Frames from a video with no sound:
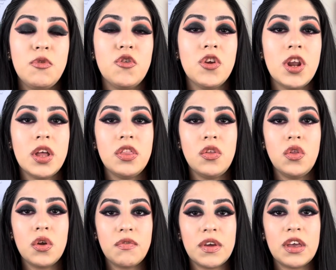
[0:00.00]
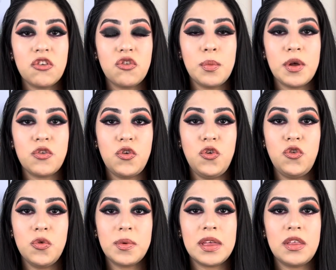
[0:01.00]
turn on the notification bell so
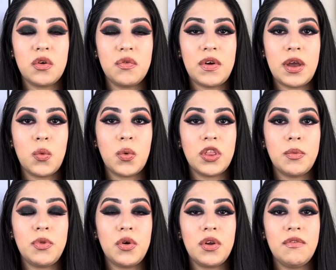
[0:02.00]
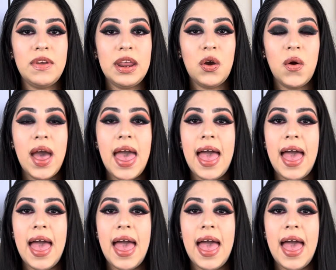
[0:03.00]
YouTube can notify you when I upload a video,